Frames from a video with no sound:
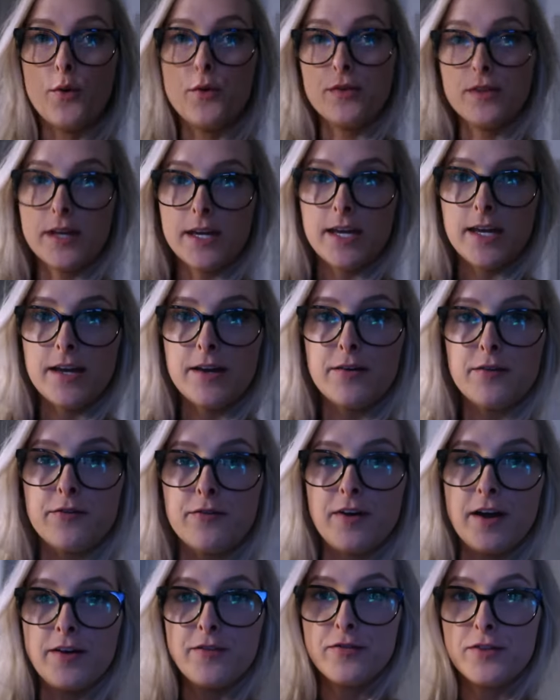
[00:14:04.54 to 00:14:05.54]
only
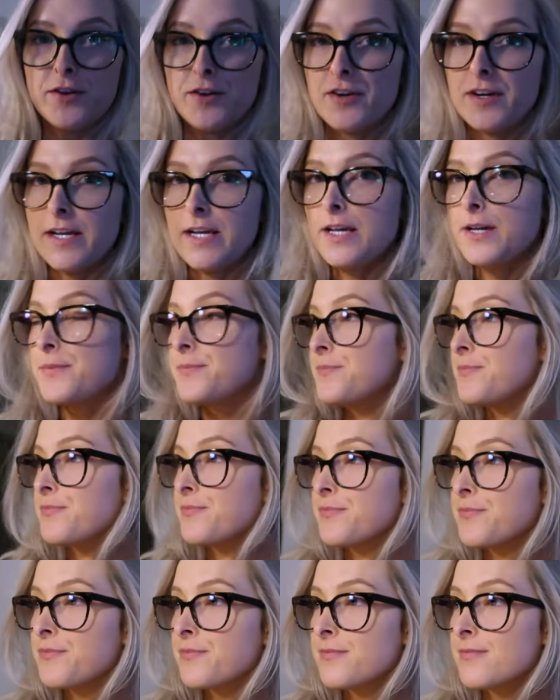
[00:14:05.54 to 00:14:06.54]
5.30,
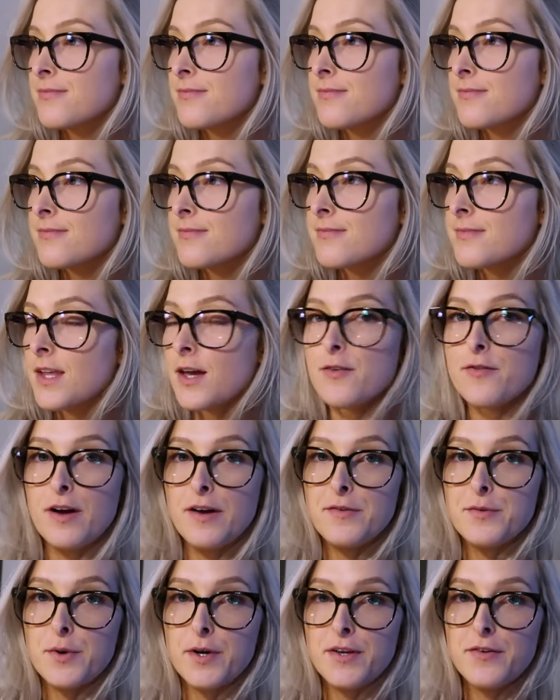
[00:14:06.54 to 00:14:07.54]

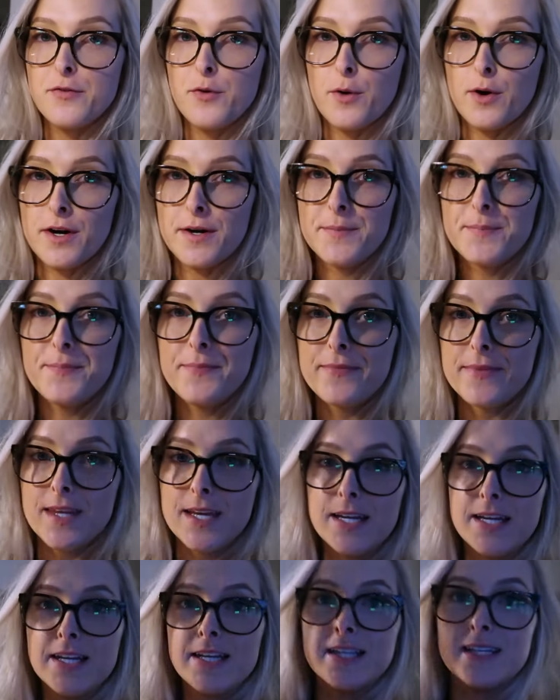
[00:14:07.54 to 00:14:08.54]
5.24,
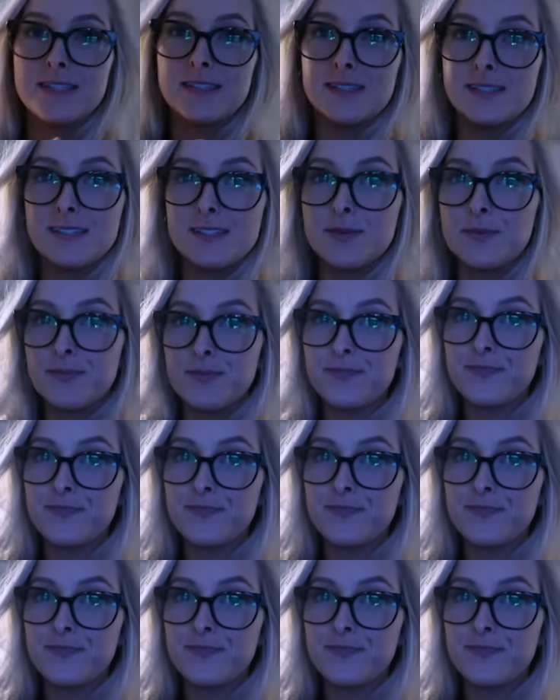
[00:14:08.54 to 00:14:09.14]
and it is